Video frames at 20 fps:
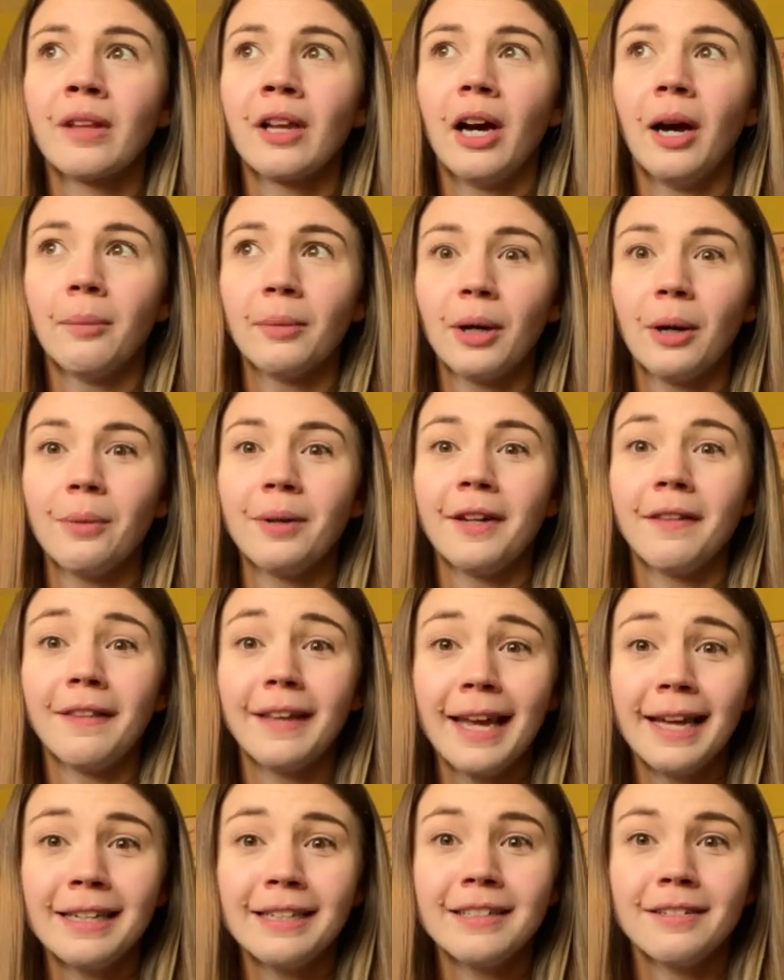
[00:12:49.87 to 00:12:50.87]
I'm going at
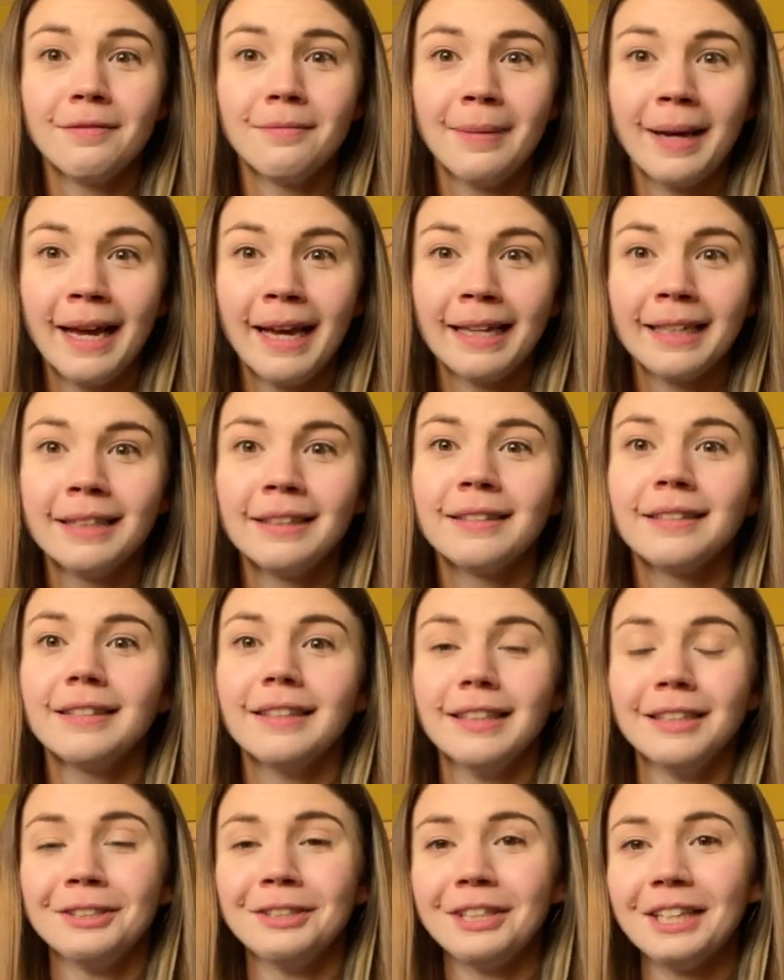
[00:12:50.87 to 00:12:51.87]
the end of May
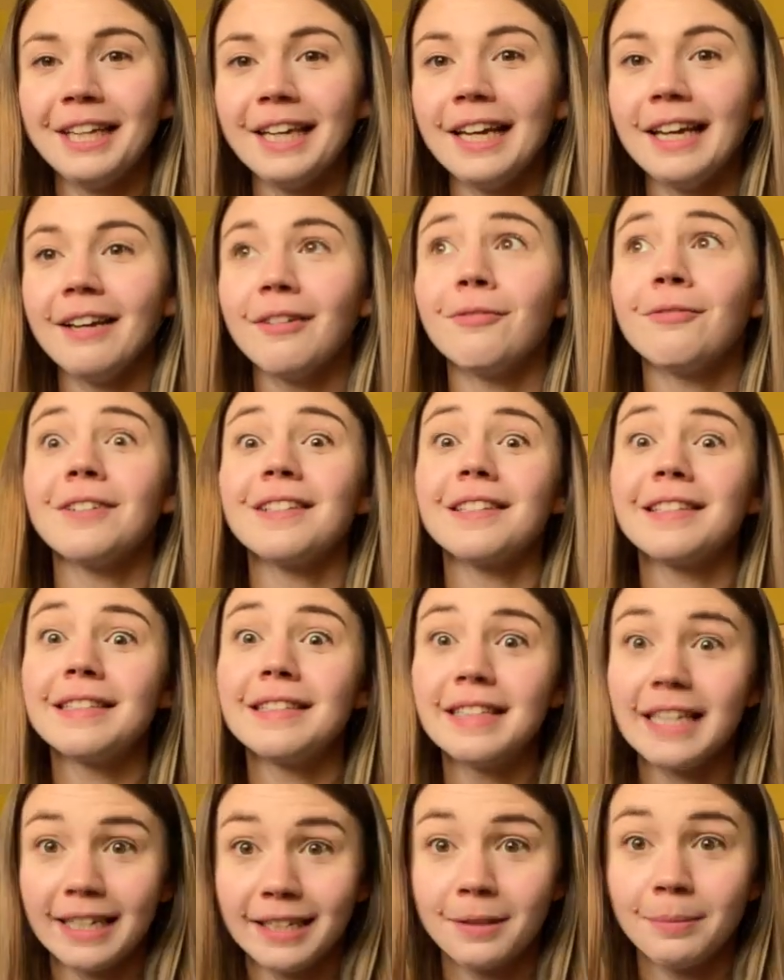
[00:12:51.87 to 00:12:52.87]
this year for
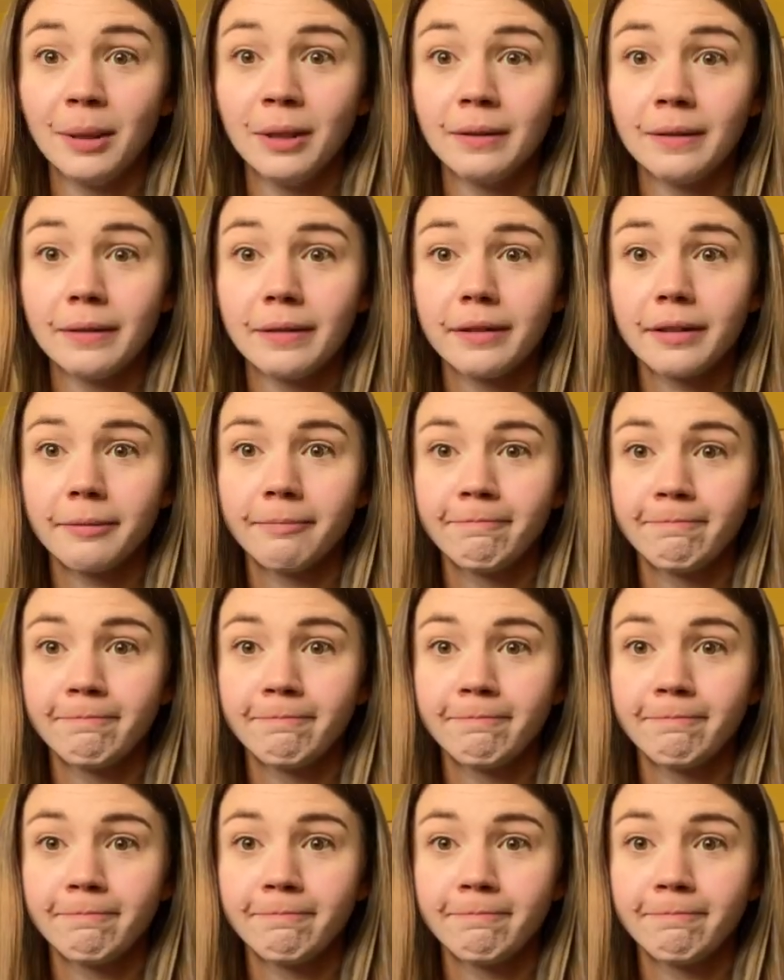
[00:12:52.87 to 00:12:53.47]
6 months.